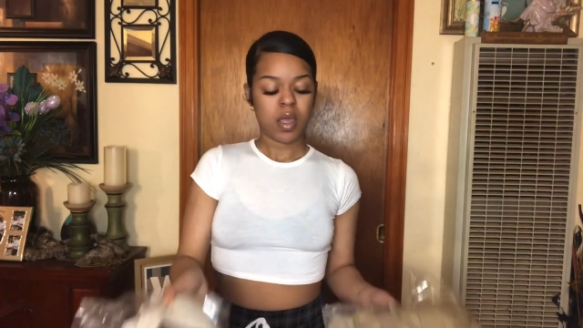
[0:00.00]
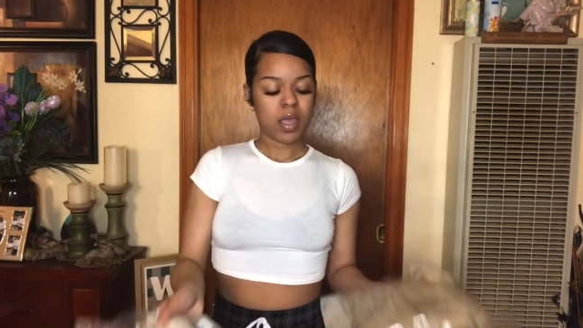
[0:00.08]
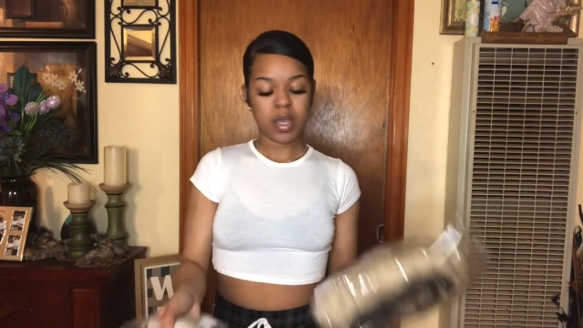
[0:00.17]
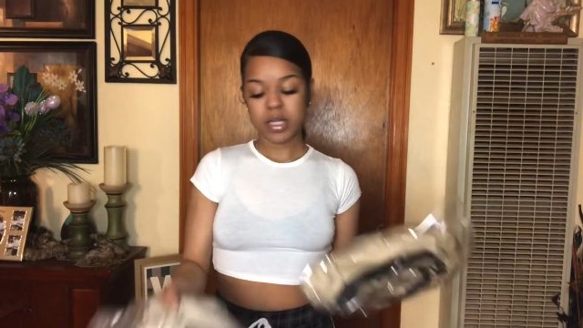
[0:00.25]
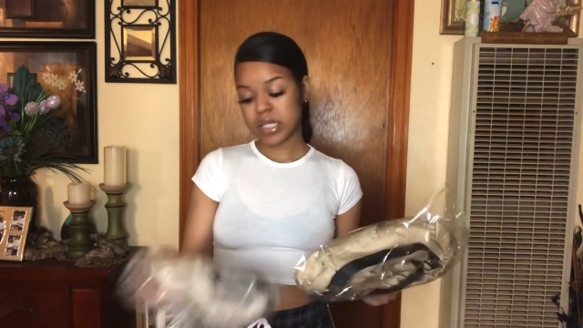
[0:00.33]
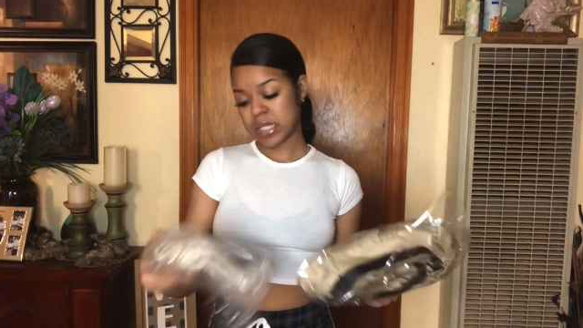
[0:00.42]
in
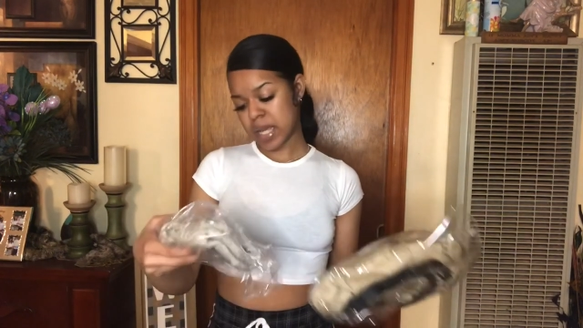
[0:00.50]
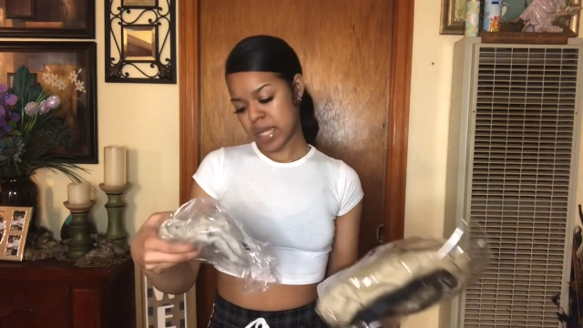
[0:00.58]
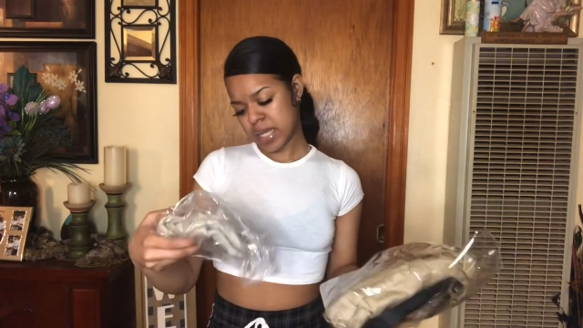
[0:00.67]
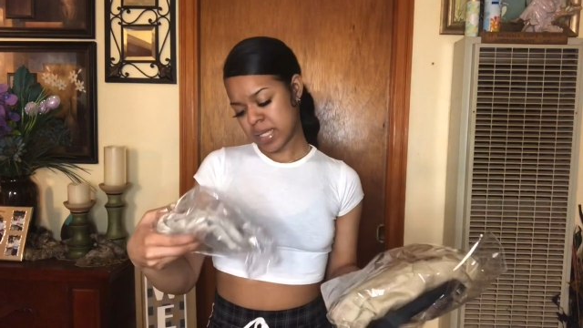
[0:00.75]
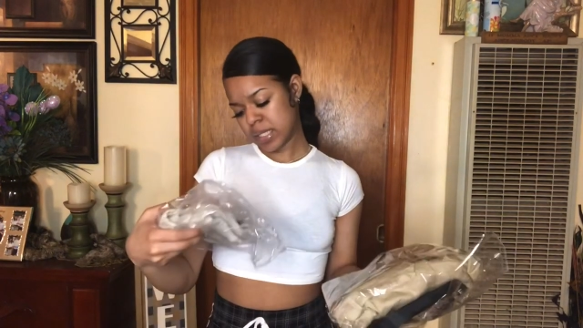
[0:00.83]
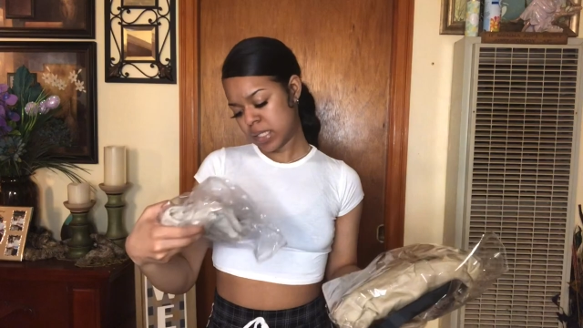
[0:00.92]
a
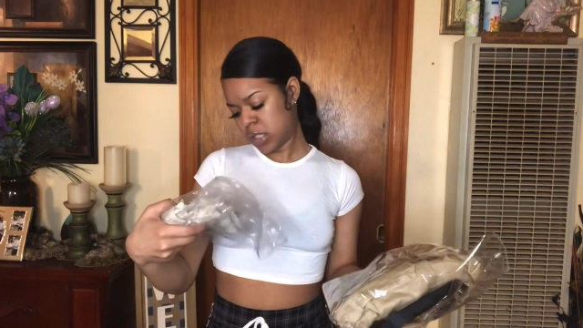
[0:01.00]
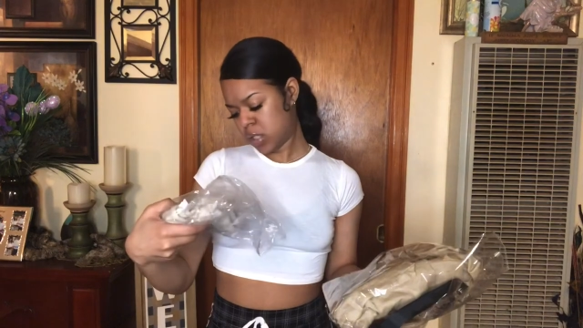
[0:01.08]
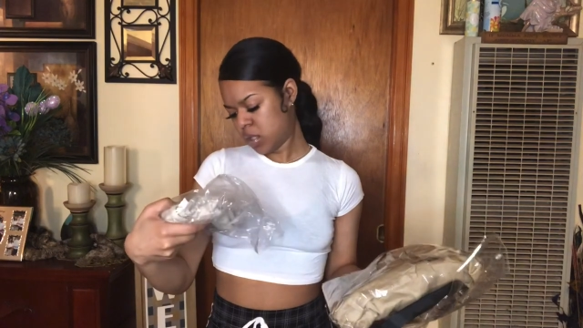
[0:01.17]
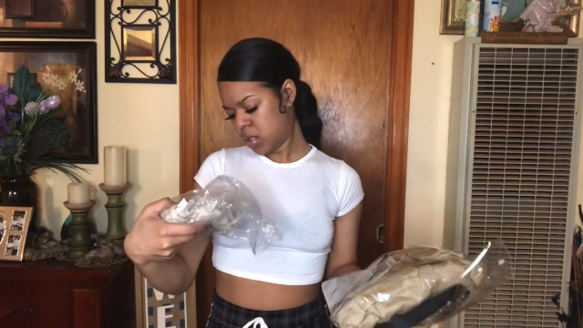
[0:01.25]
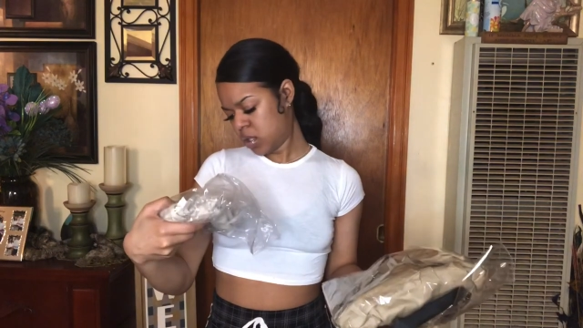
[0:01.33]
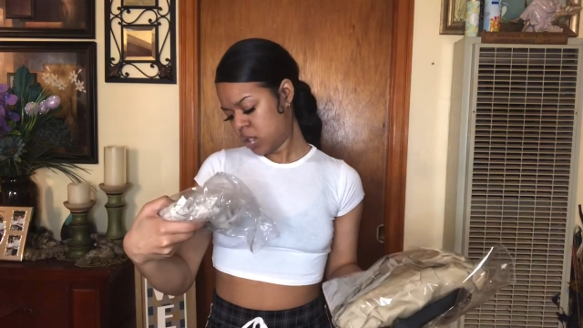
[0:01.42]
size
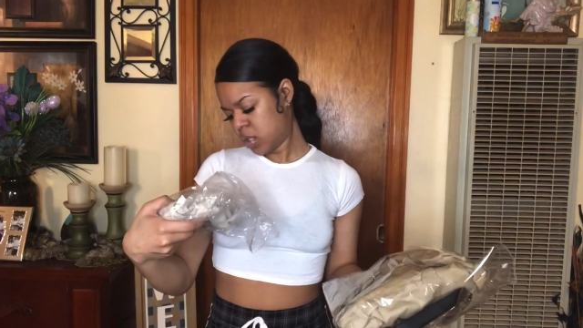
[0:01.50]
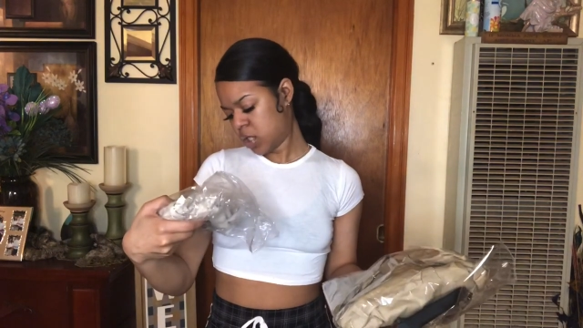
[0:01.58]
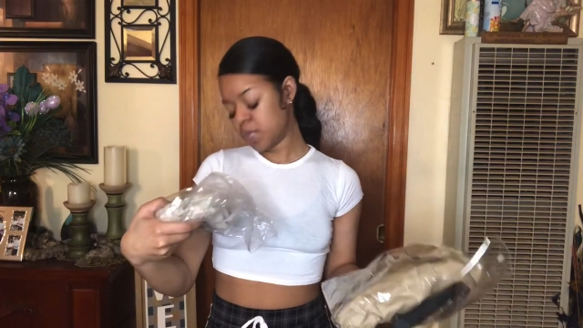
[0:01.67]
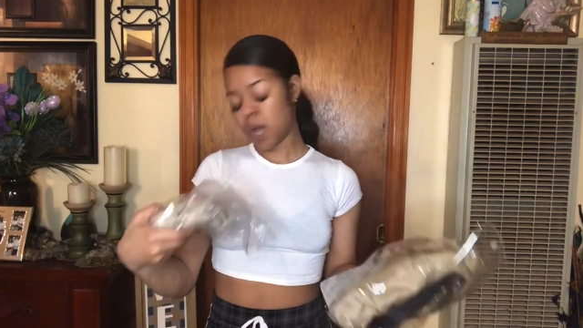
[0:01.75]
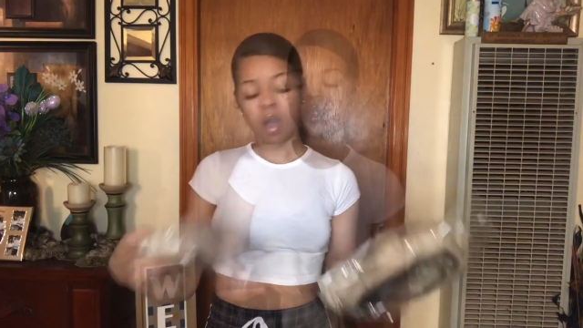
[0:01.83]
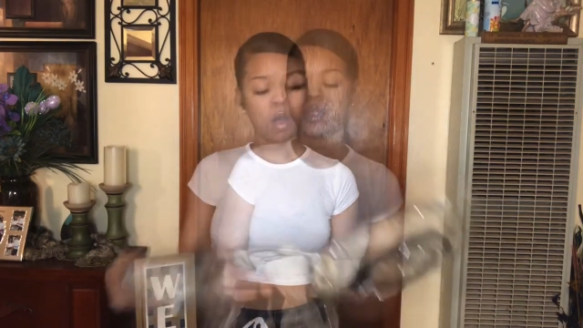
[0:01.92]

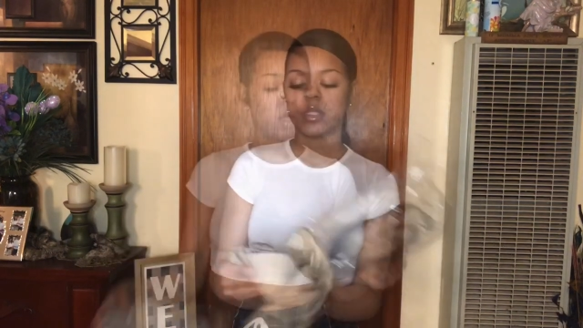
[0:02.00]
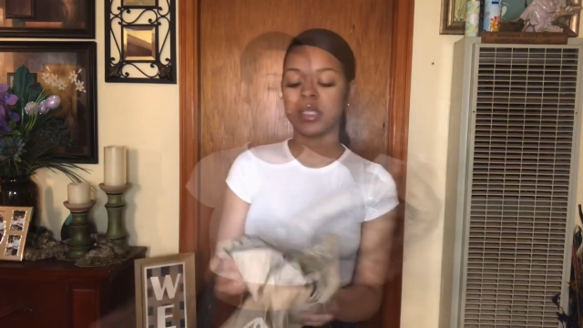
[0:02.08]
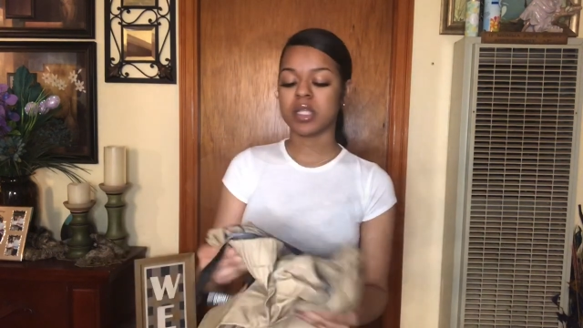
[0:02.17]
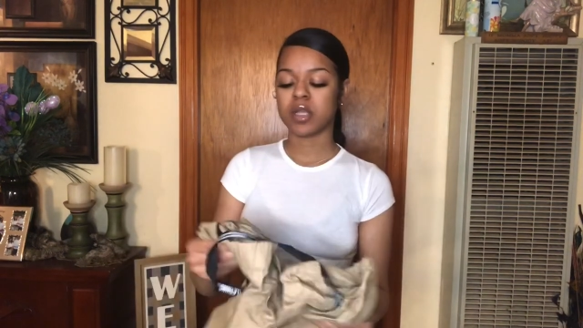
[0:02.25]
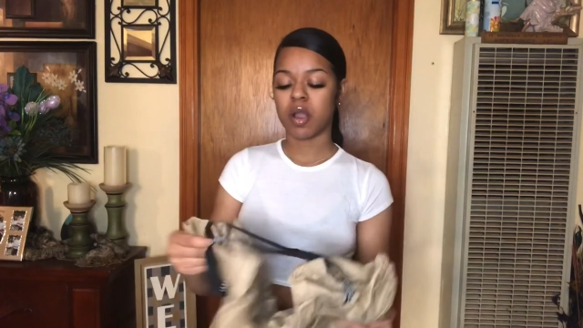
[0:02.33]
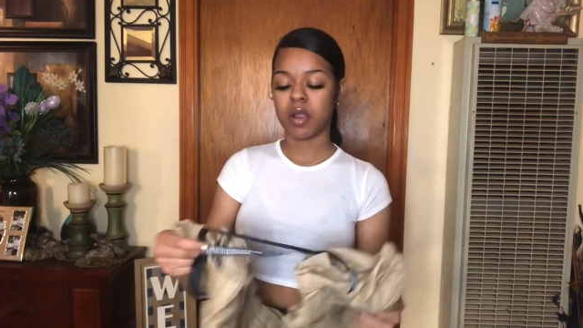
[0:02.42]
small. These
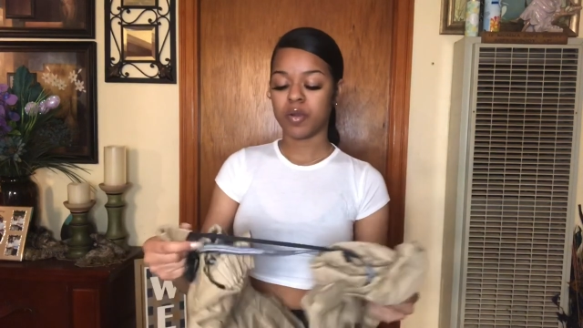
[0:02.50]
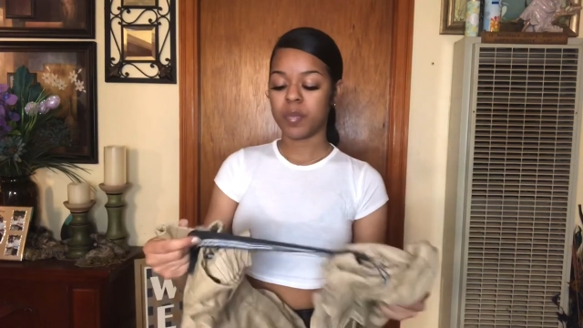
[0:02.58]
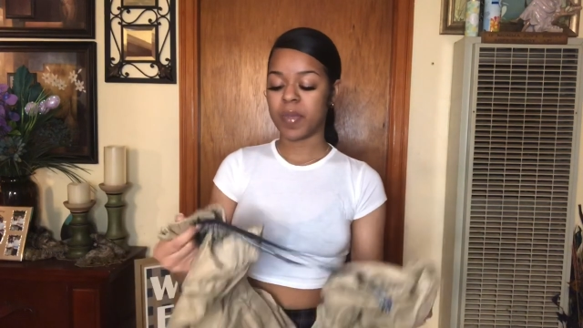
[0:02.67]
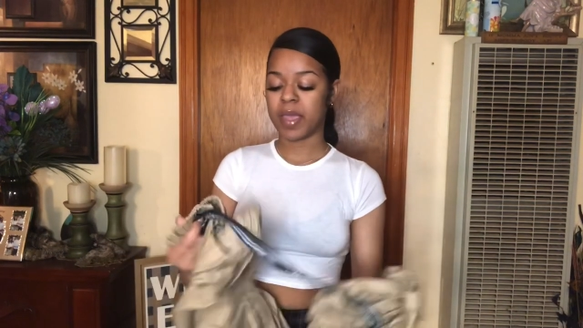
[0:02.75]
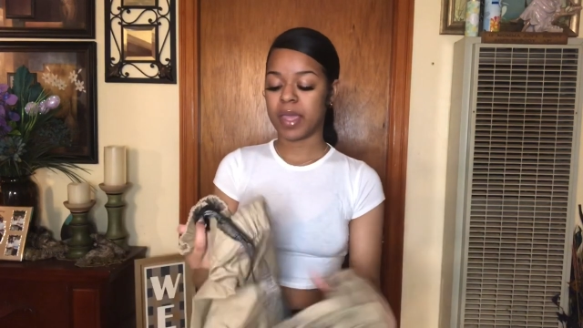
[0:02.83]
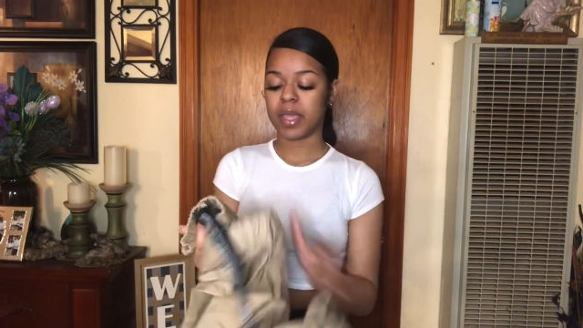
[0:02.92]
cargo
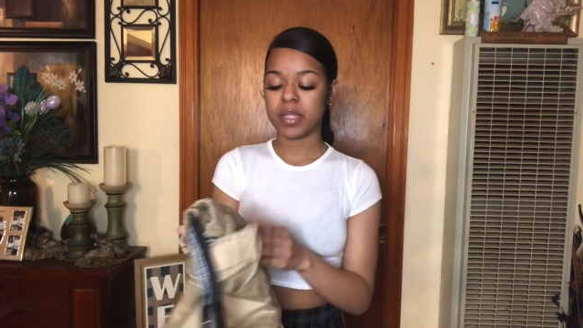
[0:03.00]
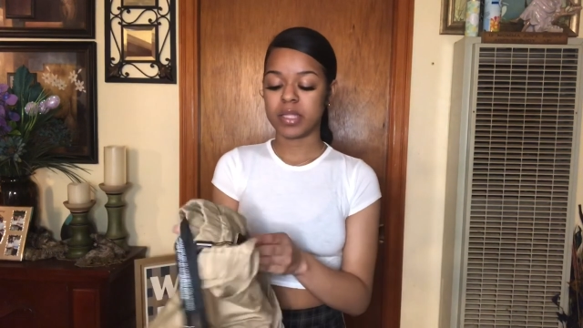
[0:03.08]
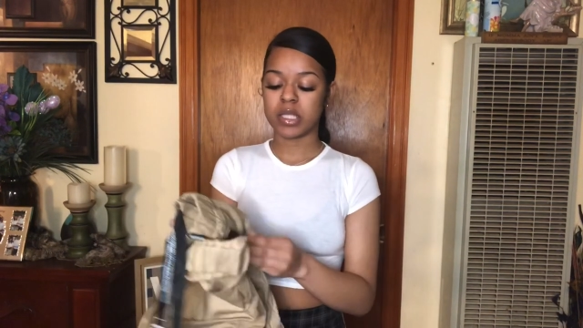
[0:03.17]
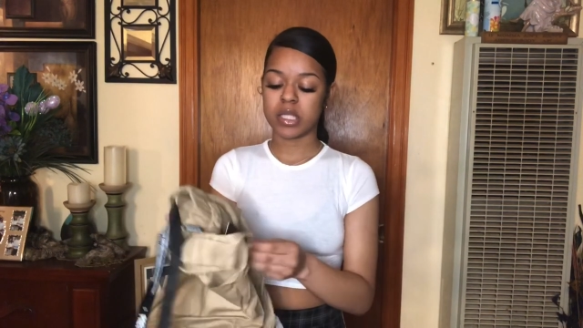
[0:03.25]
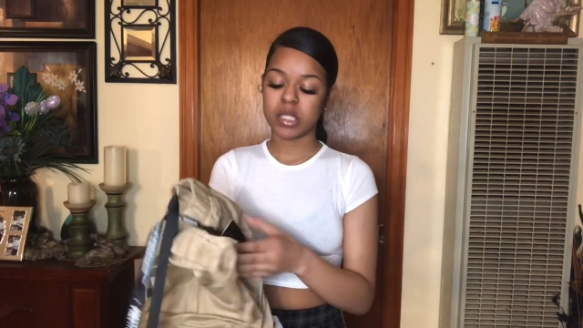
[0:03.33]
pants